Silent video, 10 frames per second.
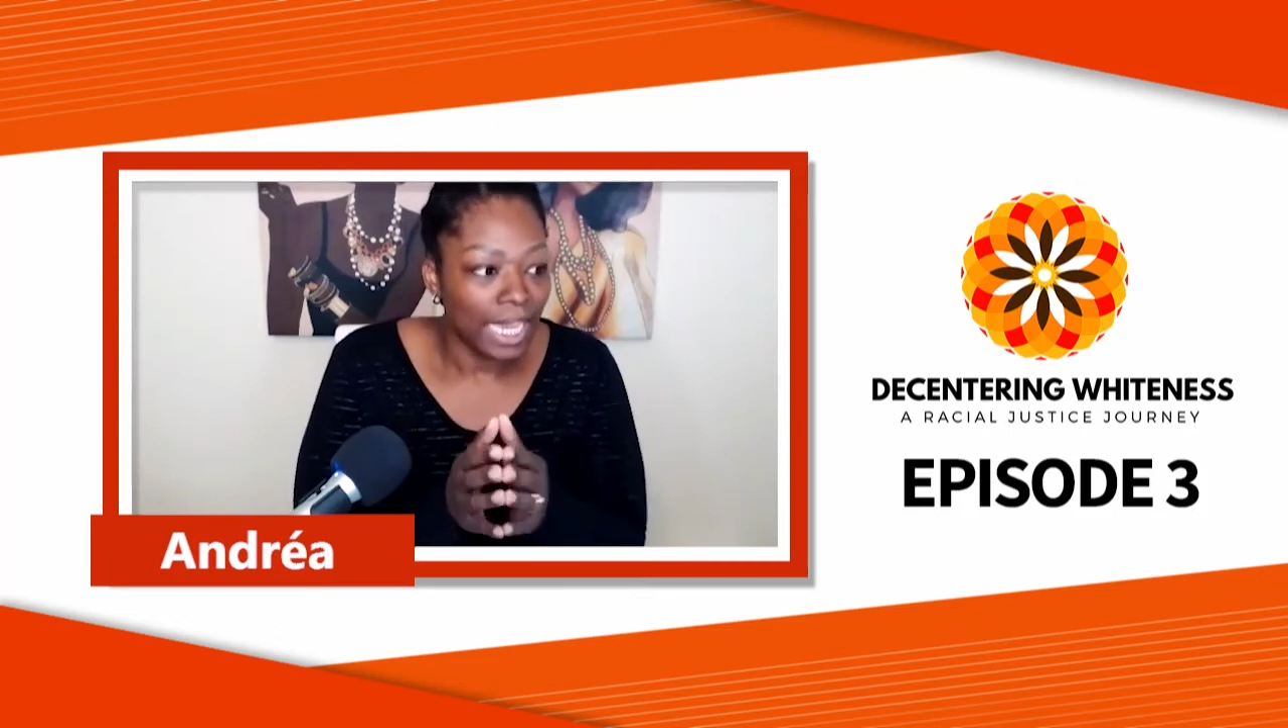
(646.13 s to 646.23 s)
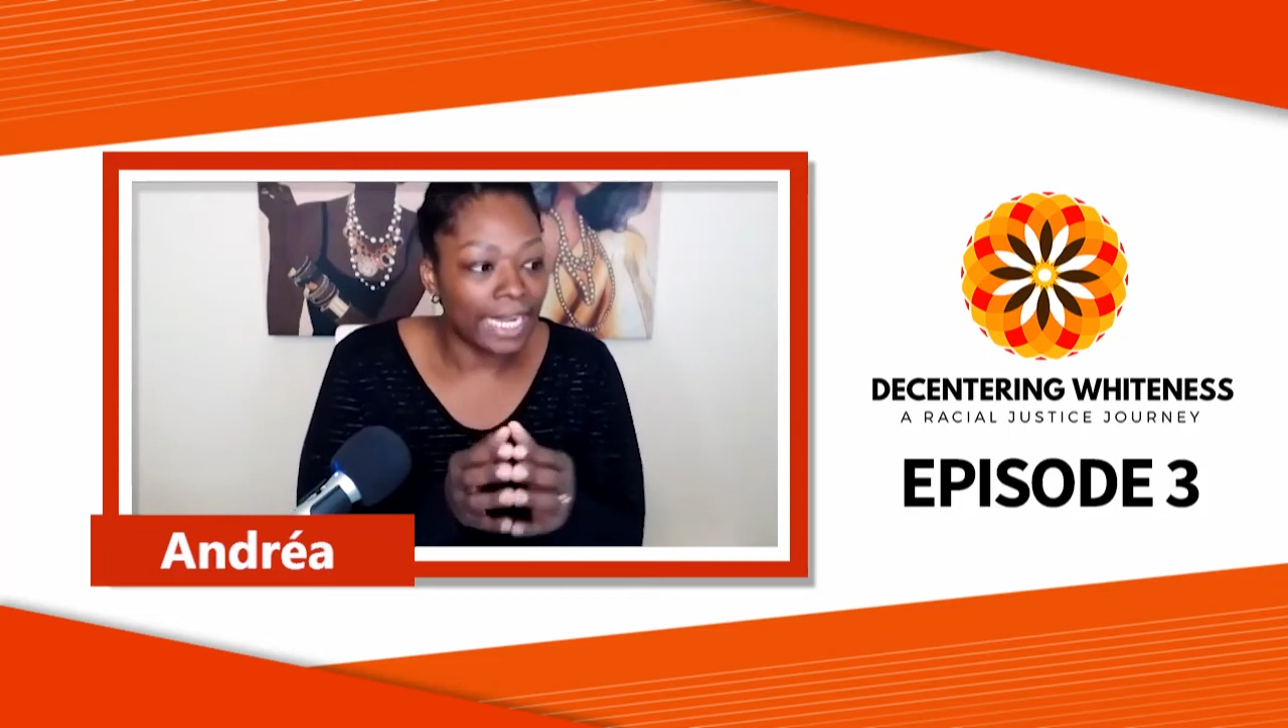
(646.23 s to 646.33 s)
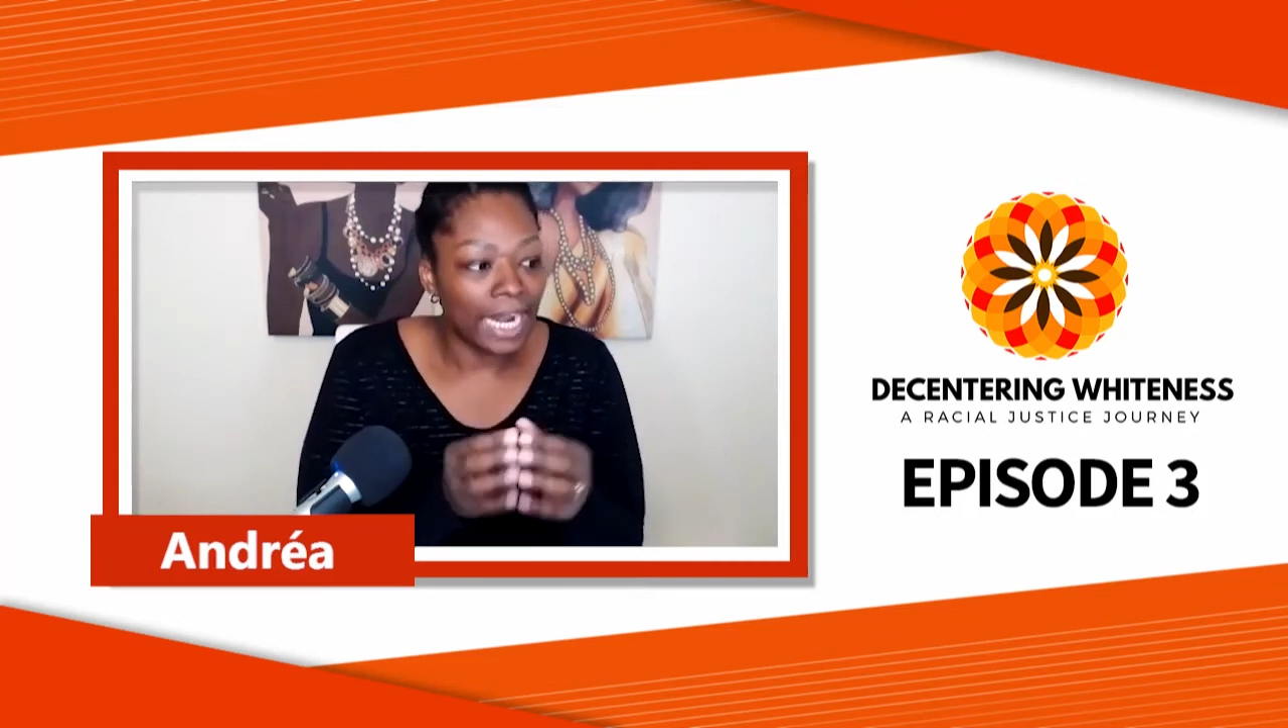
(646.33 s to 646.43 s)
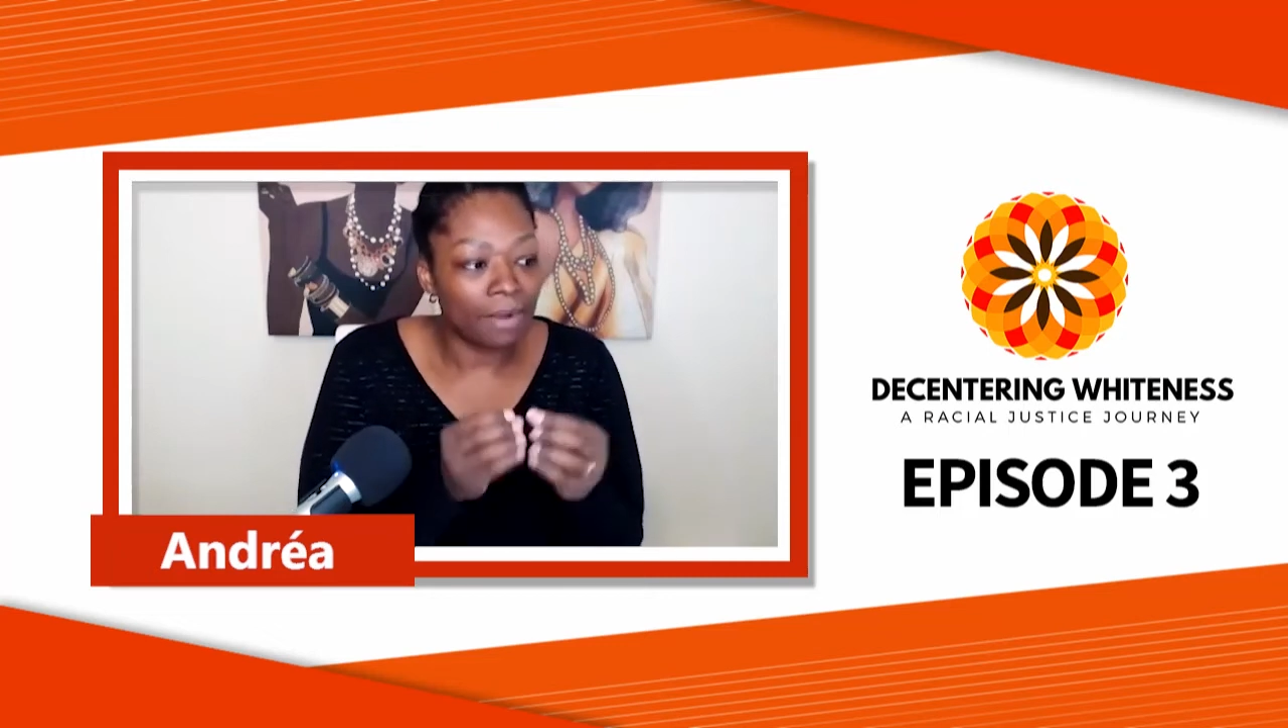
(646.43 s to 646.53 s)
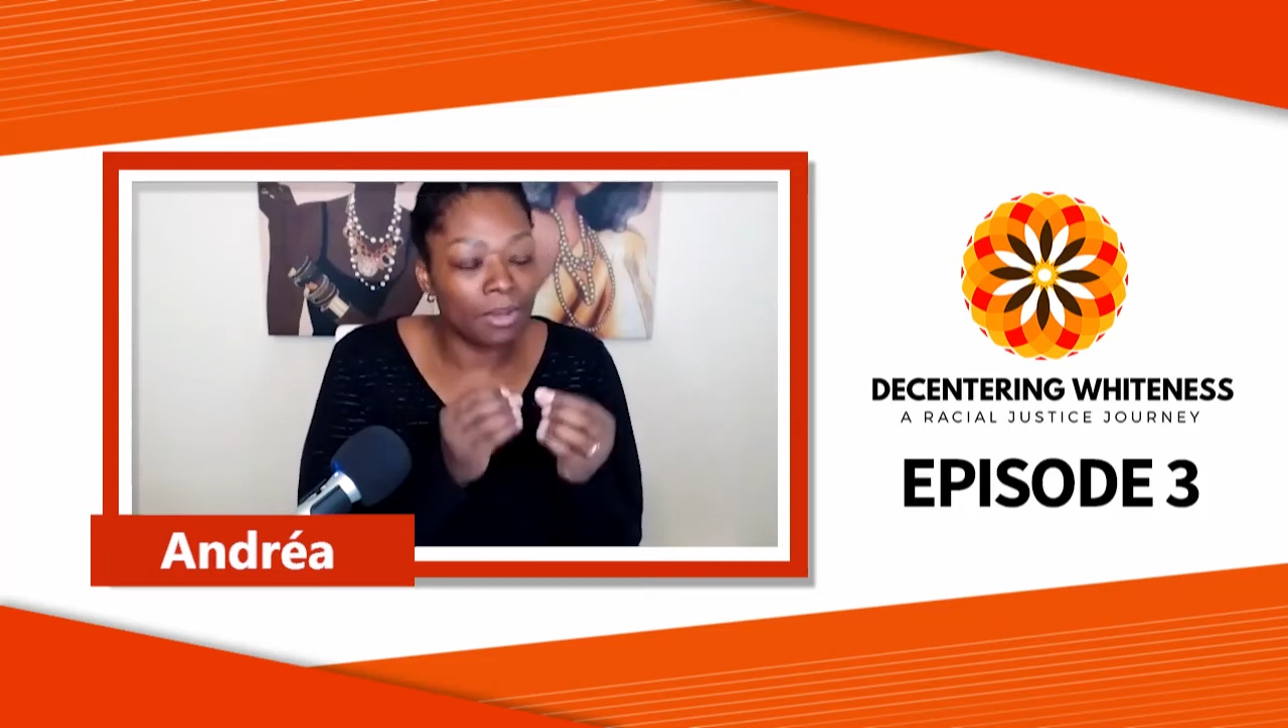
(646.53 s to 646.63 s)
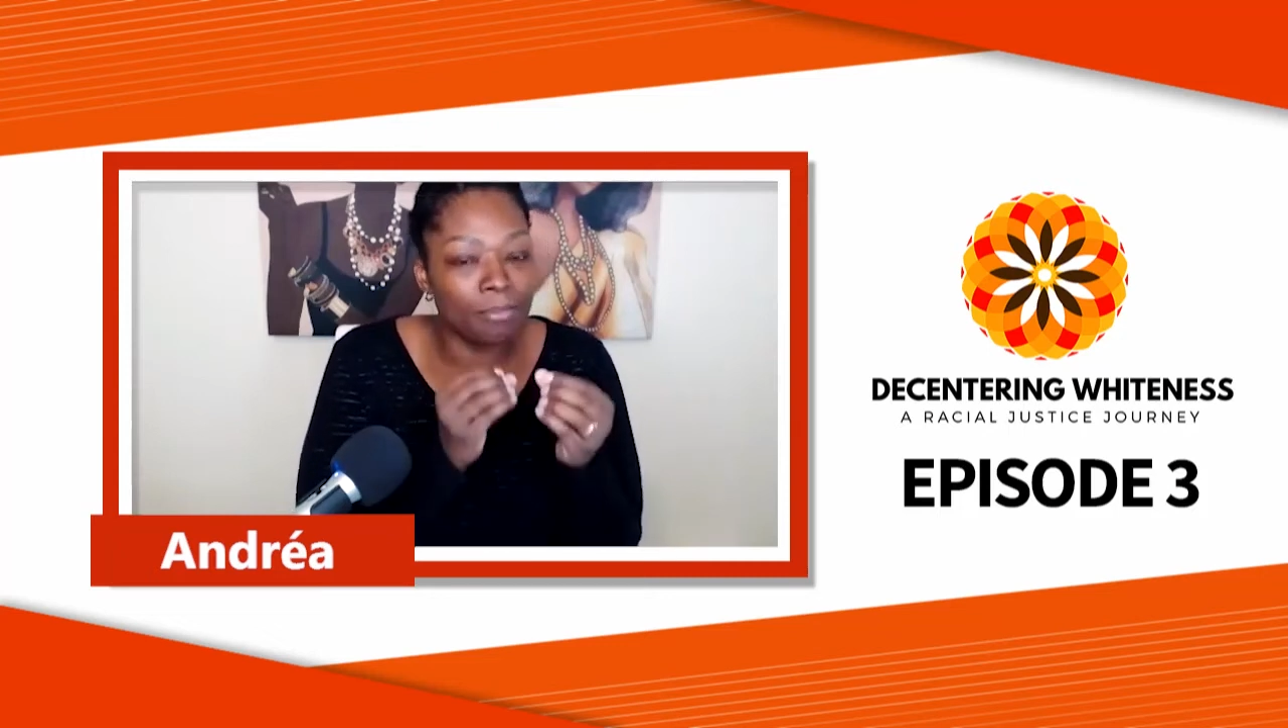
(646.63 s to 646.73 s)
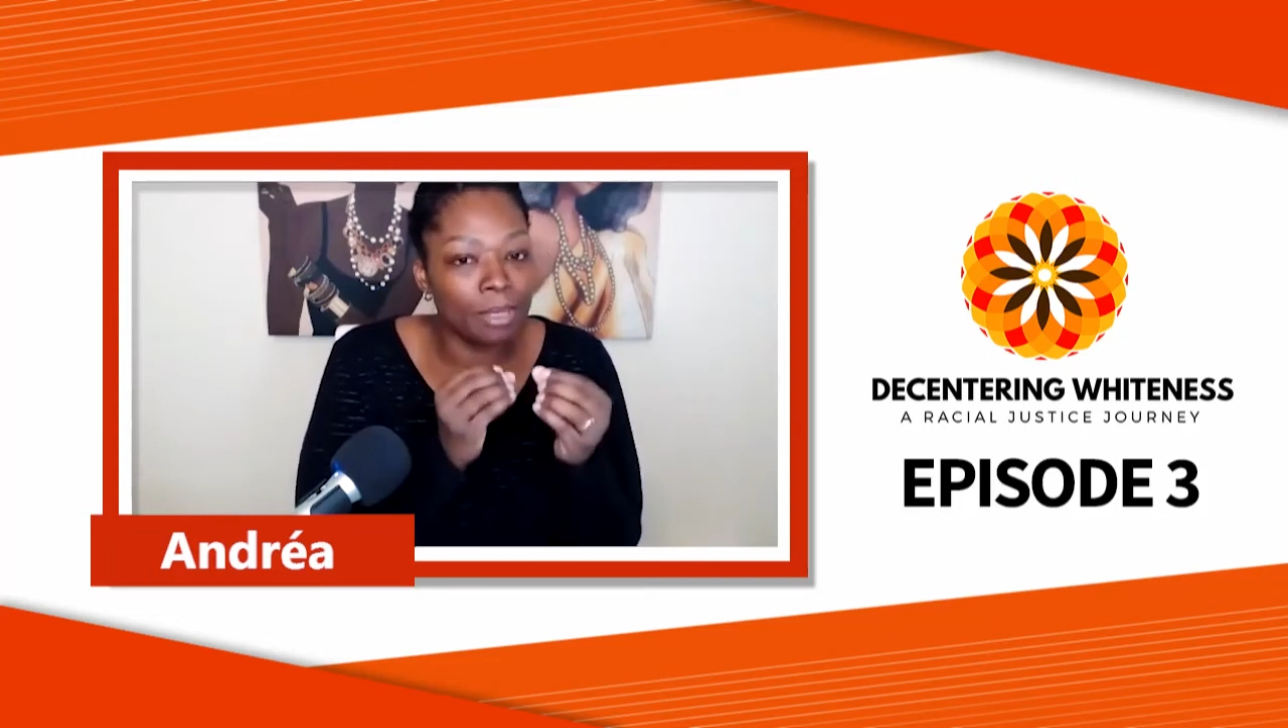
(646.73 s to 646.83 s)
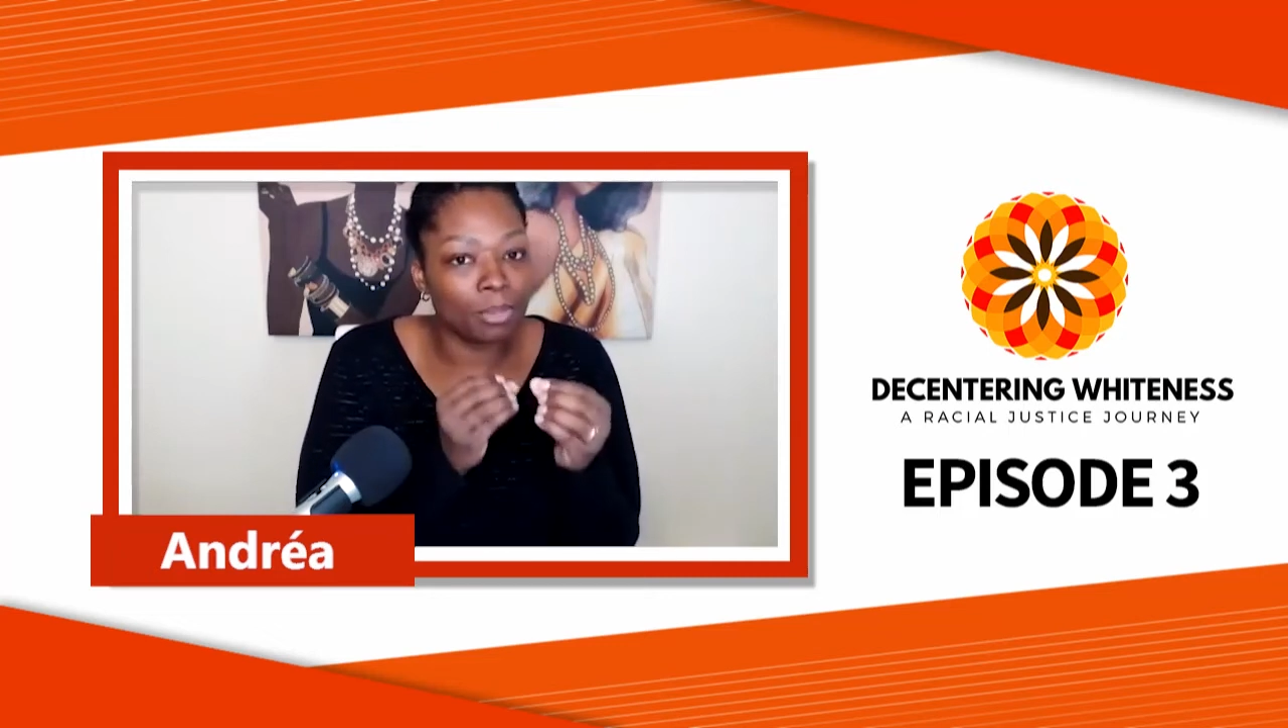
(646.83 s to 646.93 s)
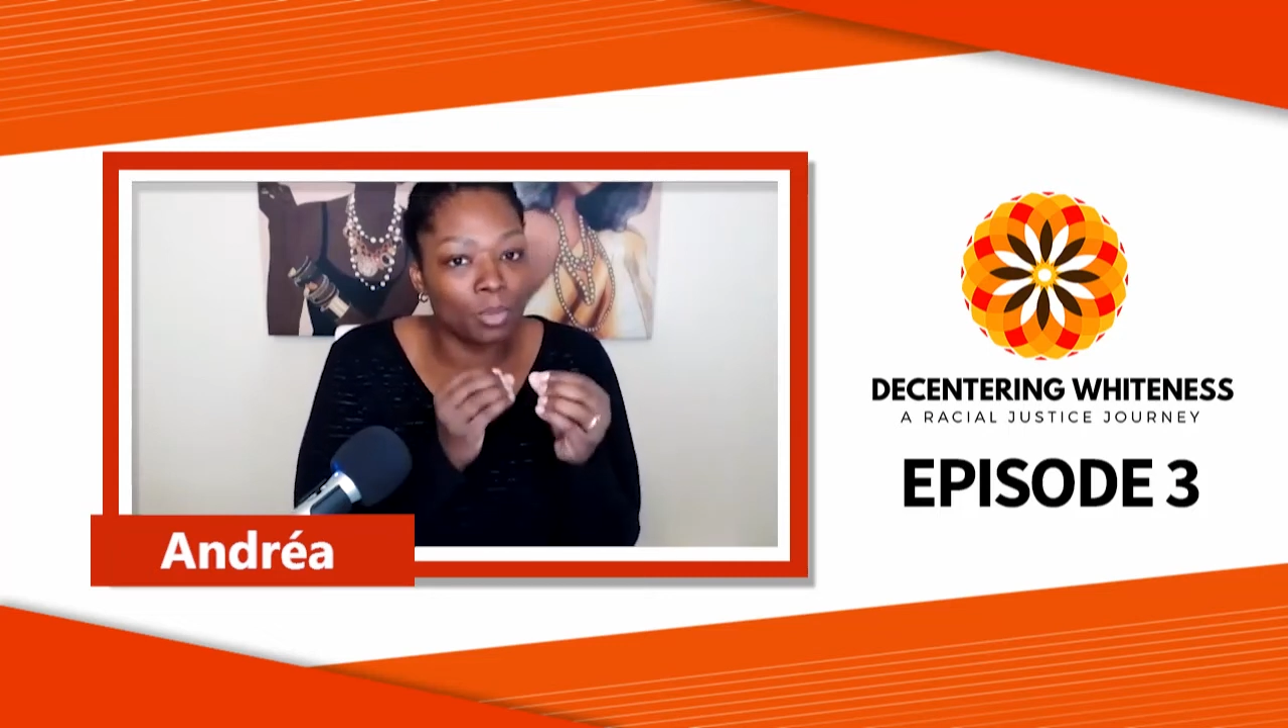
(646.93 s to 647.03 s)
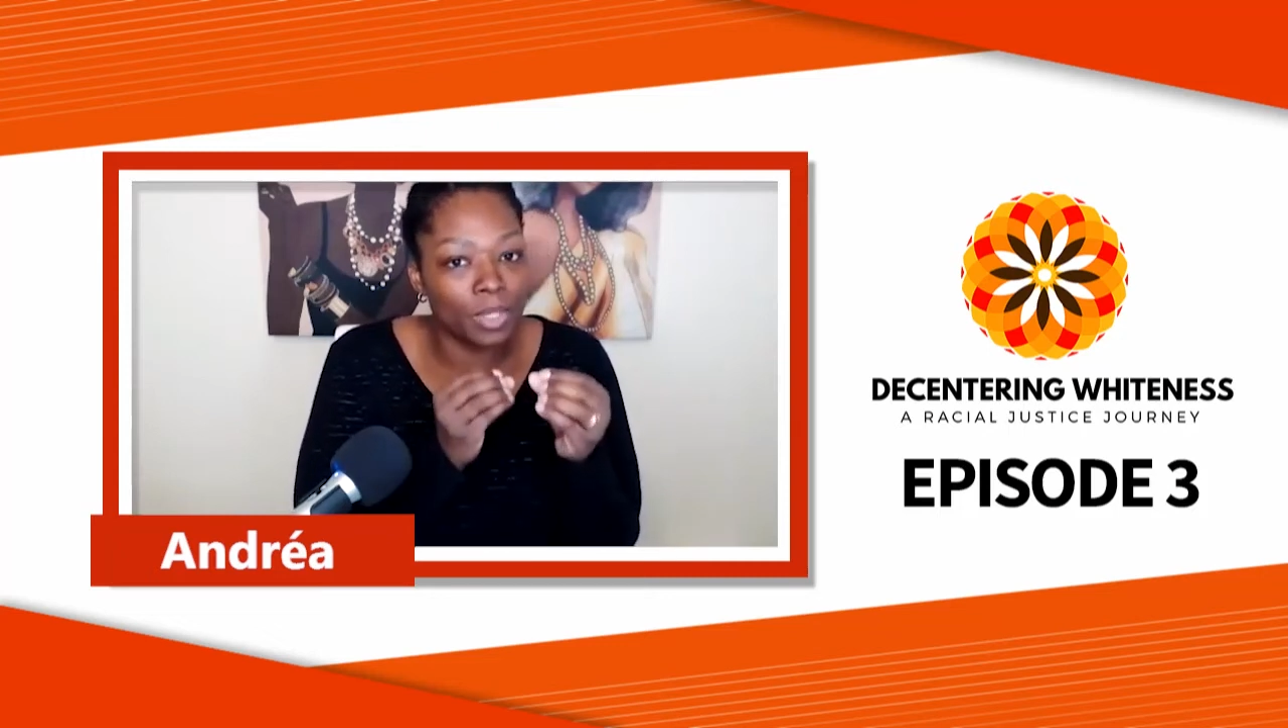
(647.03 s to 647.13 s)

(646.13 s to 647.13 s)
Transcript: And I remember